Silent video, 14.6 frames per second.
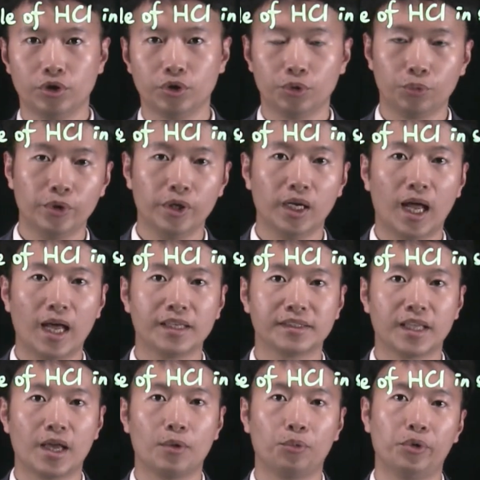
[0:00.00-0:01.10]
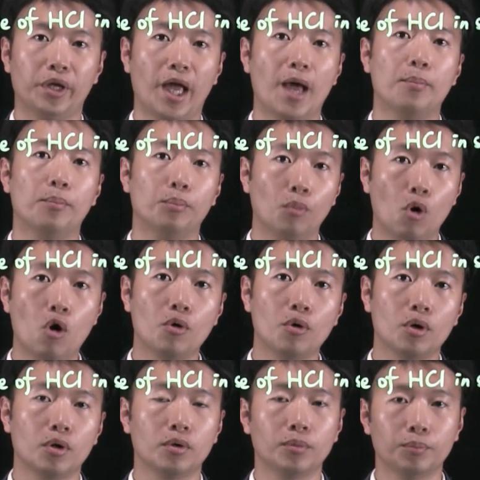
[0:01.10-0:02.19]
you realize that we add
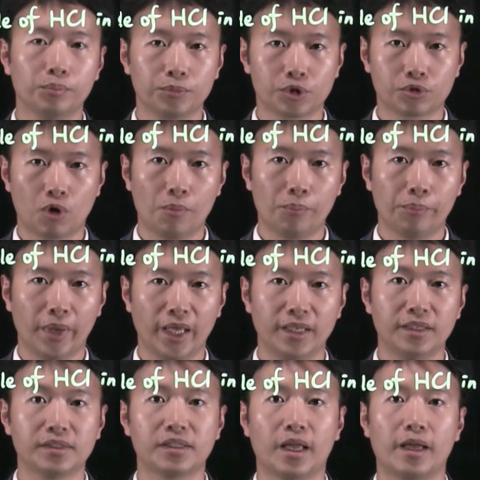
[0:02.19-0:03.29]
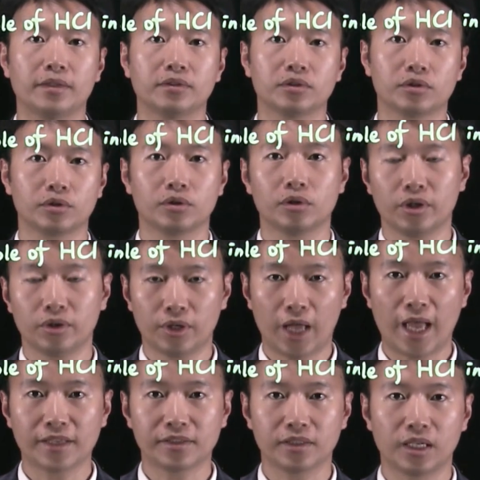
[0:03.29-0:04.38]
more strong base than the
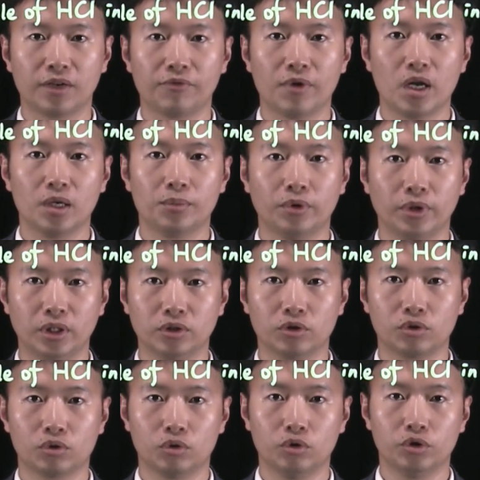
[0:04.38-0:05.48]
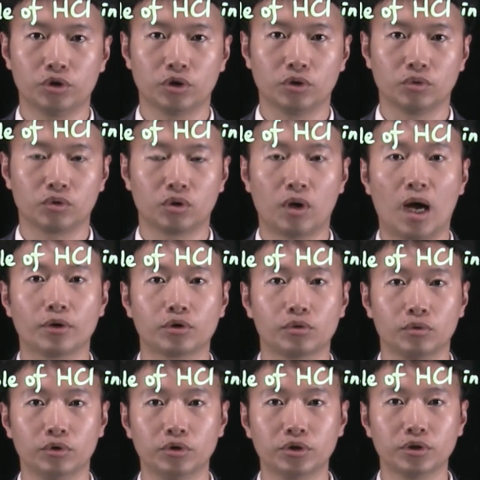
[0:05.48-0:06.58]
acid available in the solution. So our
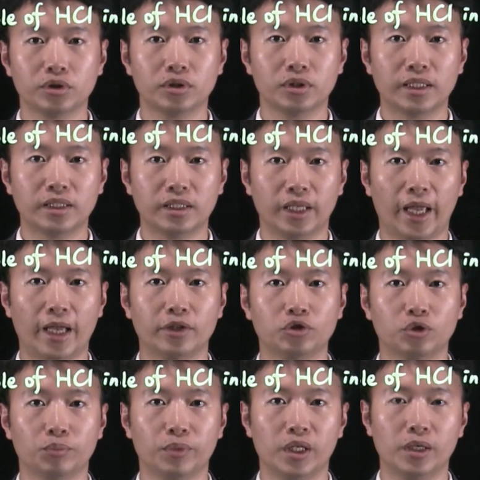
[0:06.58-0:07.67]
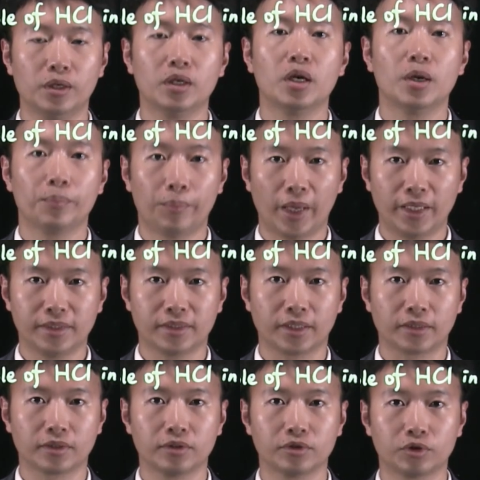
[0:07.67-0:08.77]
solution at the end should be
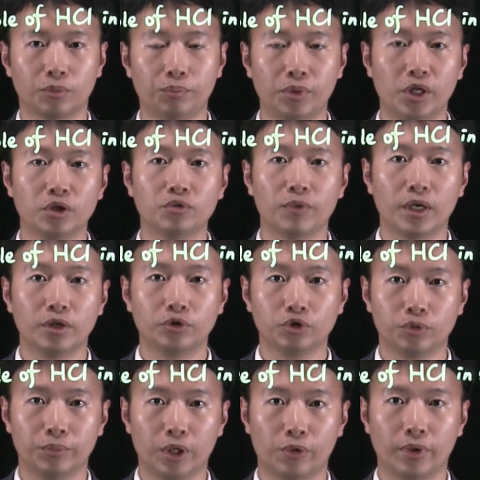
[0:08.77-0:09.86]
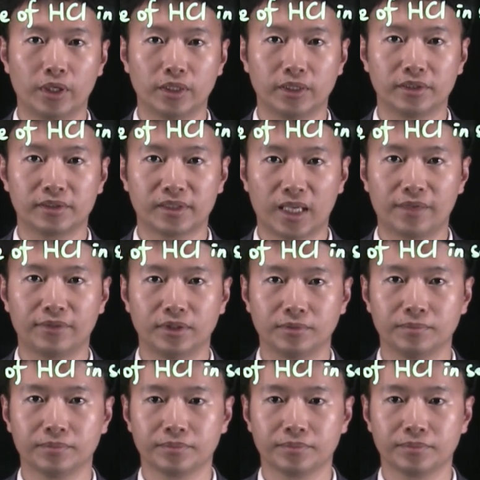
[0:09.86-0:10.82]
basic. The pH value should be greater than 7.